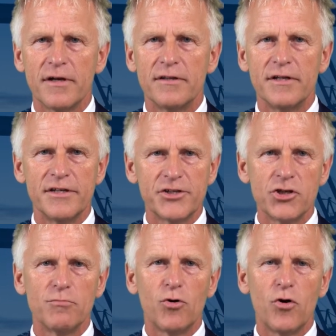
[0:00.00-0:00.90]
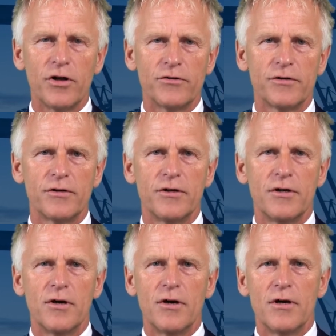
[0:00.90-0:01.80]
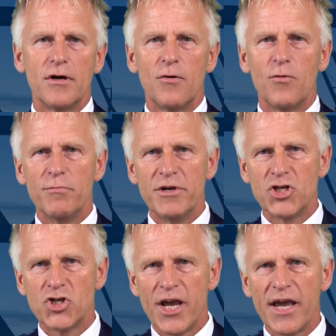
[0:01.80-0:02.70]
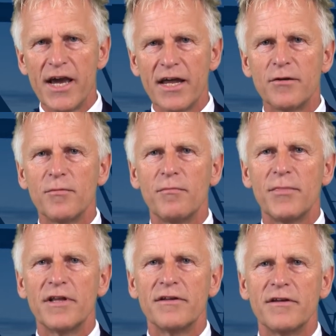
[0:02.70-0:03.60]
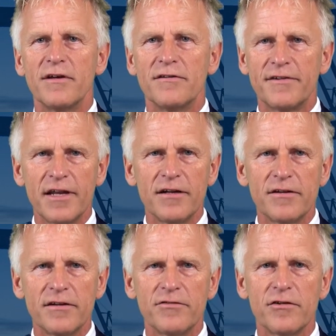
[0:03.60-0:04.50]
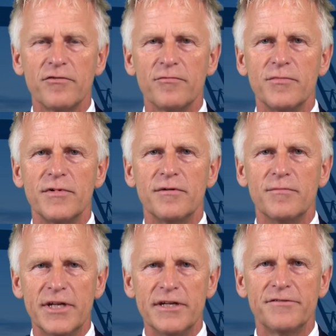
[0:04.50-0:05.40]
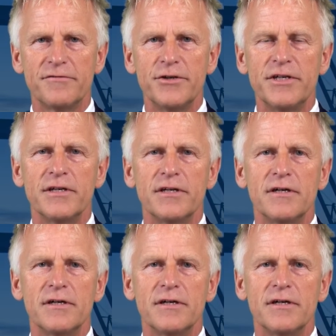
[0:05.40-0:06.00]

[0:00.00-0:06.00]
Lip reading: the digital board. Will be shared by the senators of Ministry